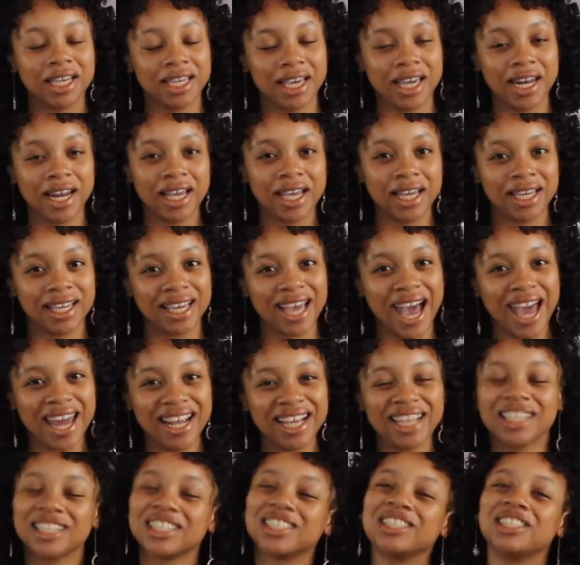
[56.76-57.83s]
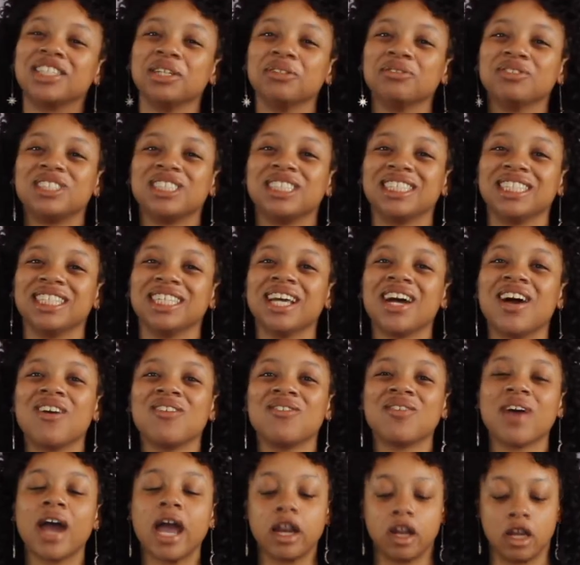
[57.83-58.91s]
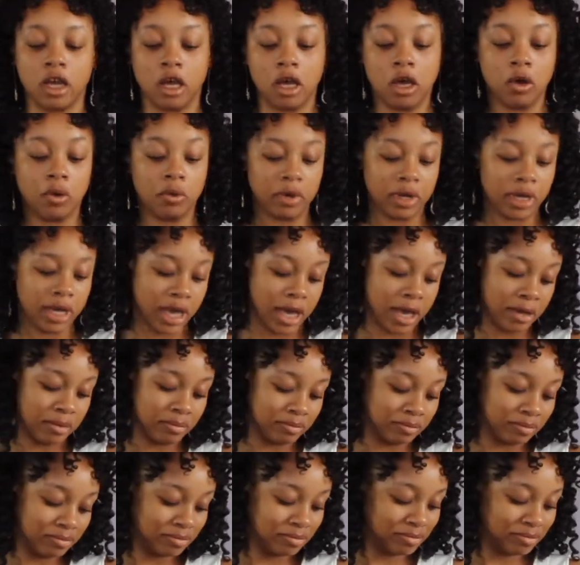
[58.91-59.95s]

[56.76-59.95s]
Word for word: Get it? Got it? Gucci. All right? Okay.